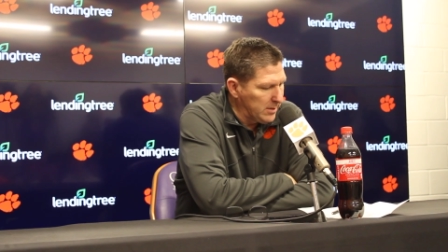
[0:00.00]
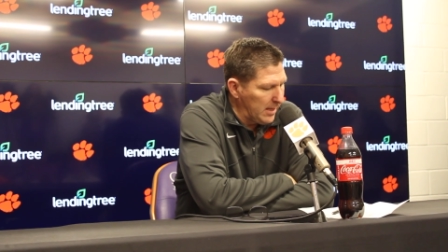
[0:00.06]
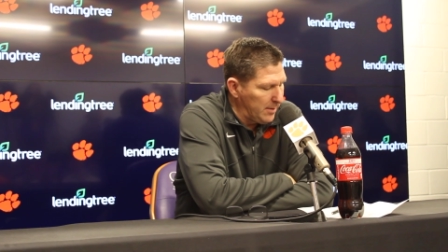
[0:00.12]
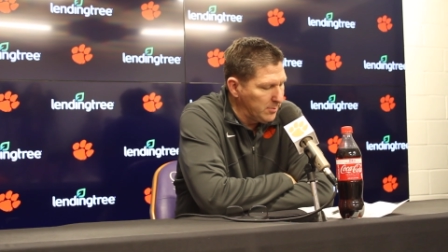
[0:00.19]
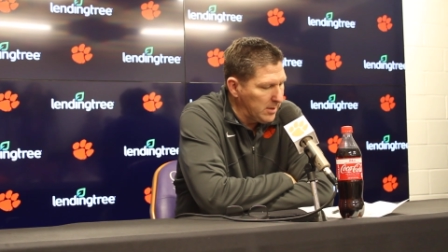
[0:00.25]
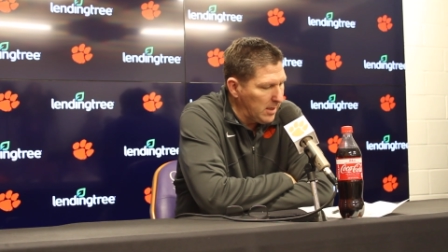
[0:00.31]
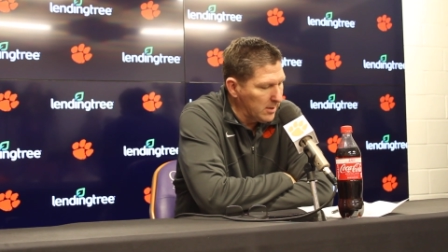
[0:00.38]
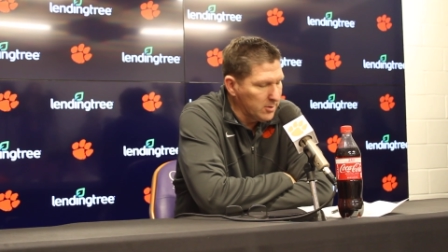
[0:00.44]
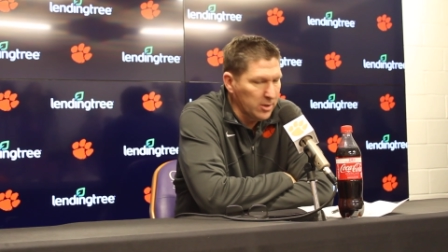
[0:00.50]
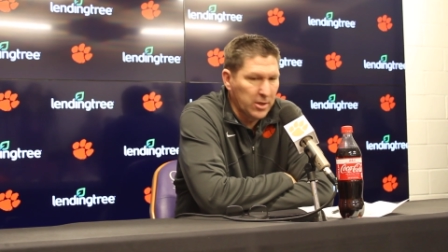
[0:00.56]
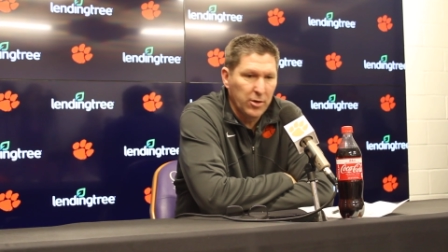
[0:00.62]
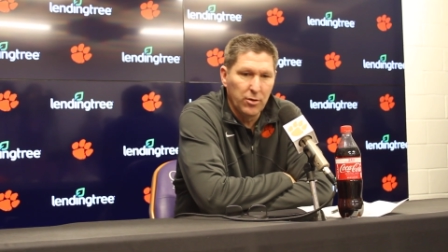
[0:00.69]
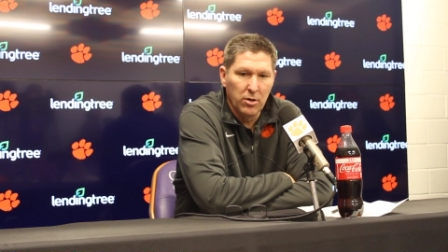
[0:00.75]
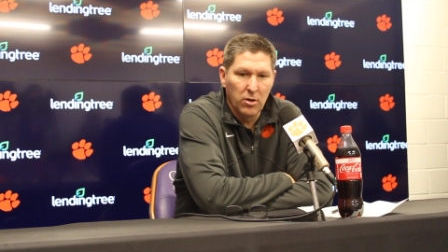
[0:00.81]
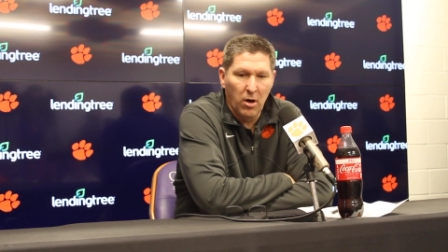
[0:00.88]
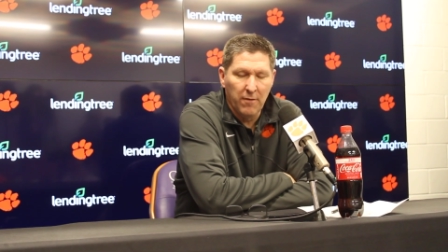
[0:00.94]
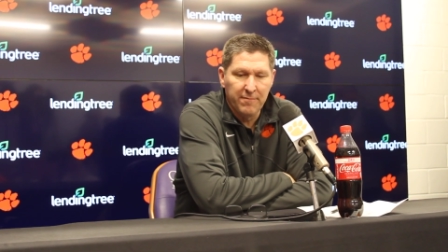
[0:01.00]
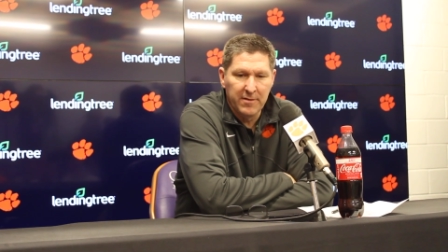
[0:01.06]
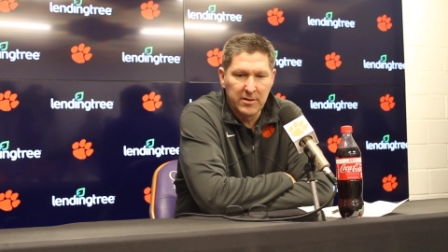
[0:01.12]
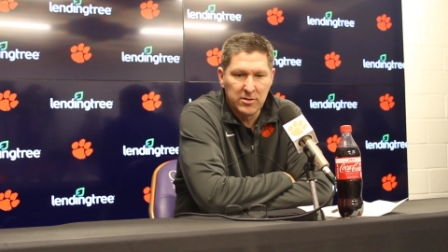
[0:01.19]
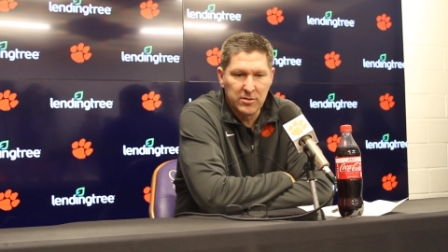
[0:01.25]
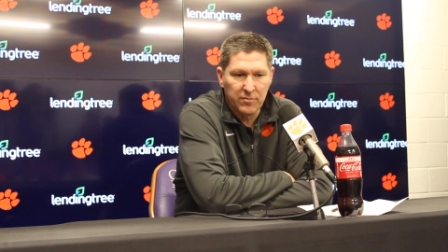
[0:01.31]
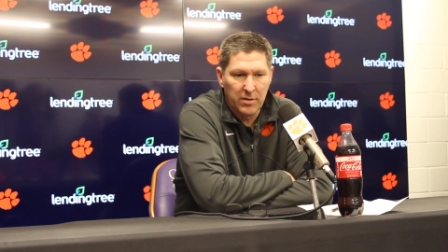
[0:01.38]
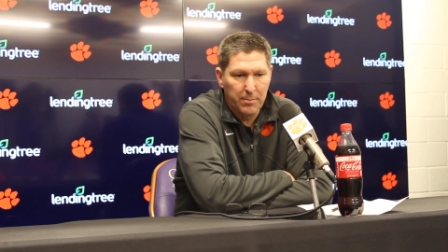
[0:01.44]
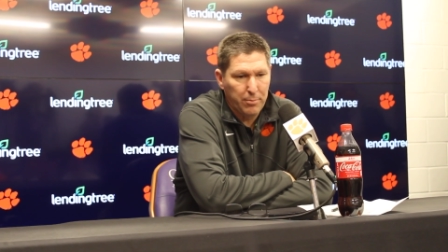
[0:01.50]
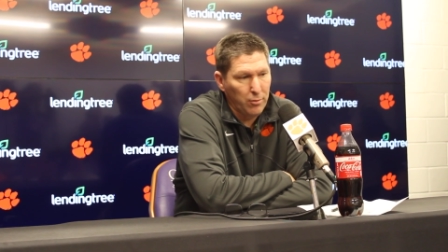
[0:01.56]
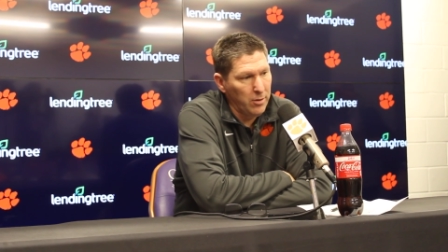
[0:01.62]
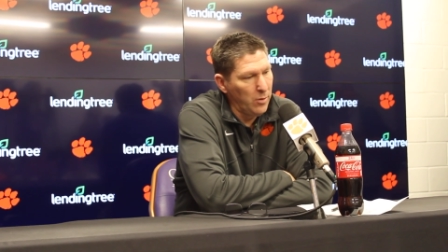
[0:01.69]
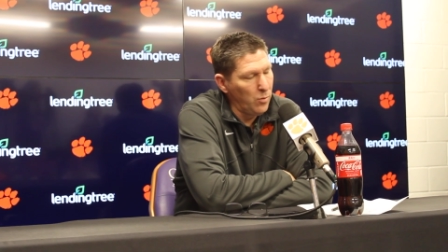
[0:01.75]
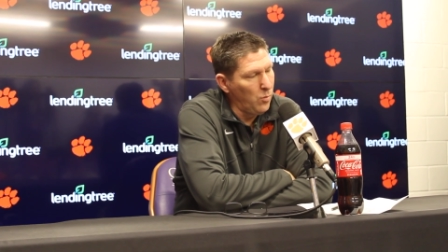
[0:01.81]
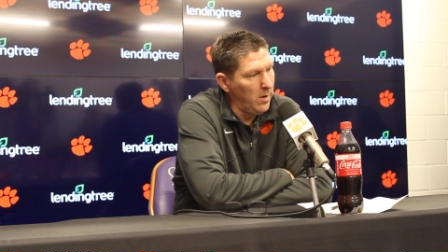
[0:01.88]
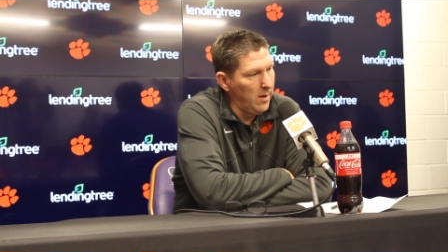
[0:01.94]
teams executed offensively
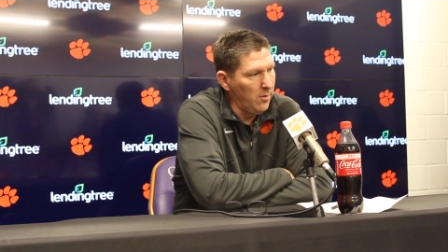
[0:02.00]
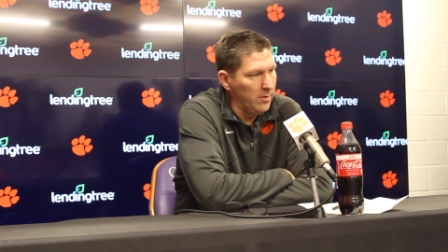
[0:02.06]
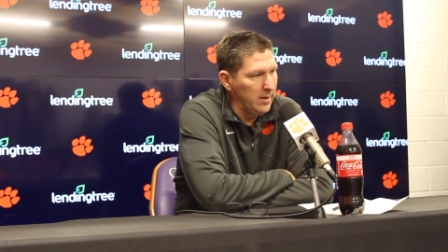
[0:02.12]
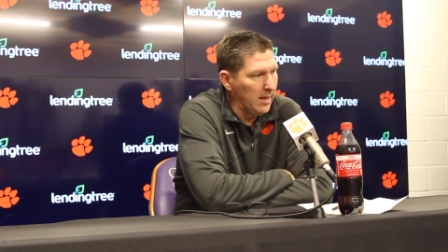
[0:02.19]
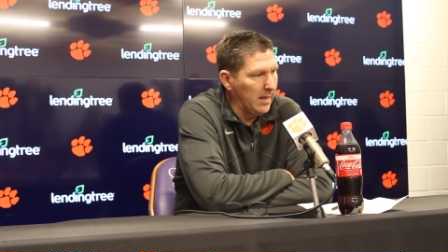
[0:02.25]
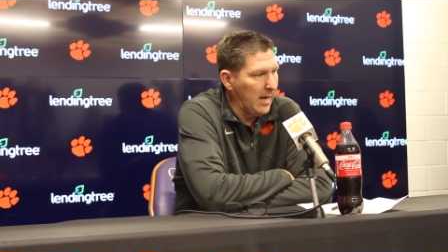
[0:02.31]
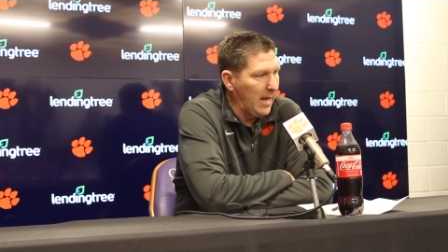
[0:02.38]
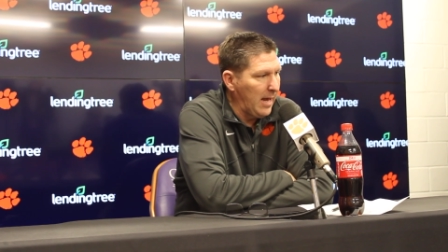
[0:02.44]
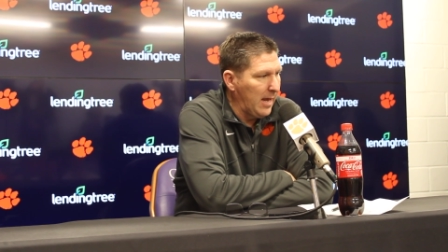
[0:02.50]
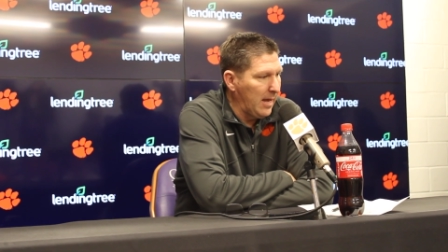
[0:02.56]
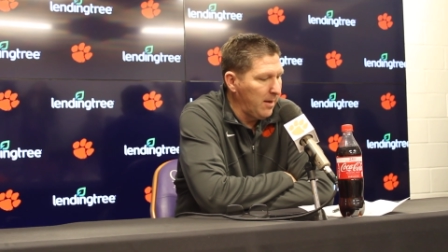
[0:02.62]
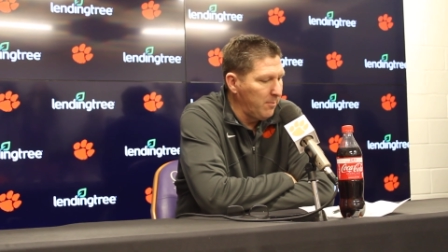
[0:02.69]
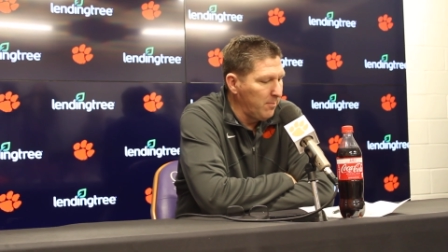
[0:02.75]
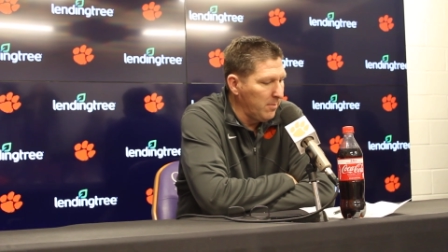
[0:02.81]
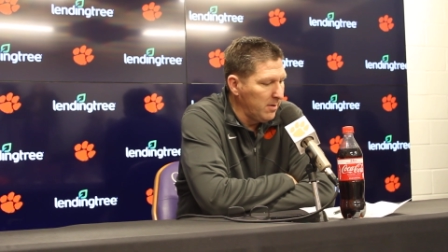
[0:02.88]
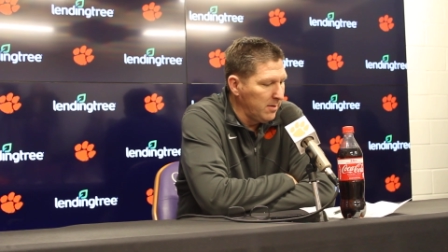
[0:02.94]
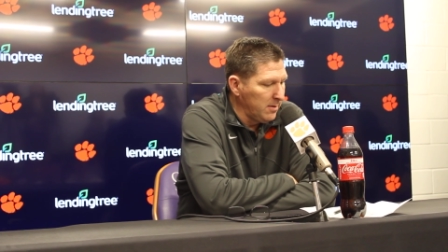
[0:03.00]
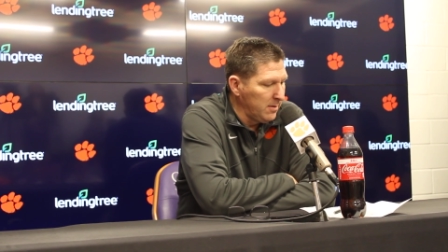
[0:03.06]
pretty well in the game.